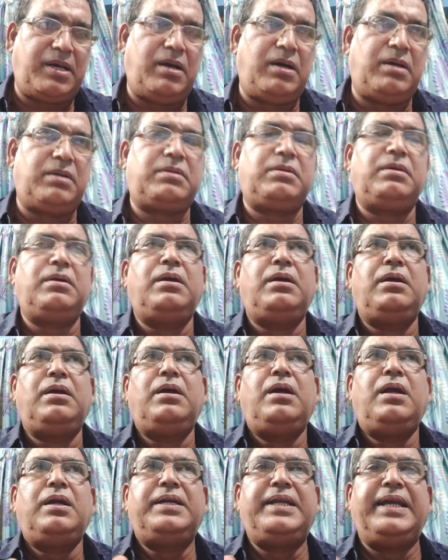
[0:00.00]
or
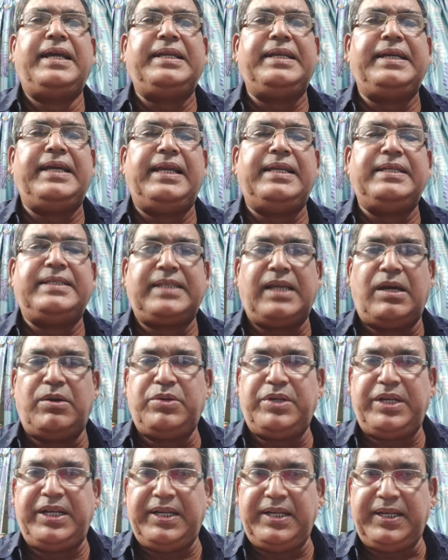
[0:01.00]
technically
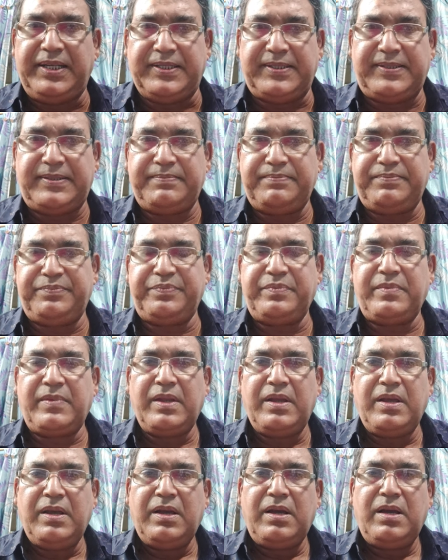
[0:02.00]
sound English.
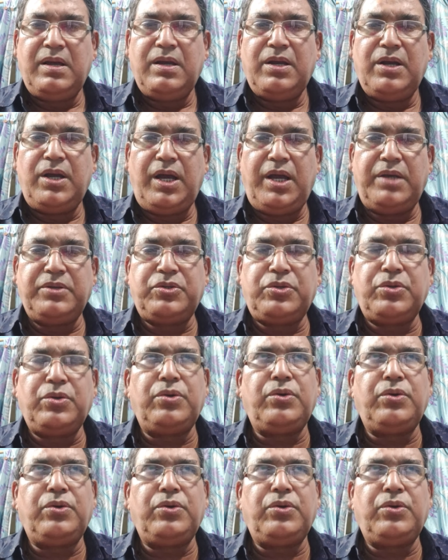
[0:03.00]
This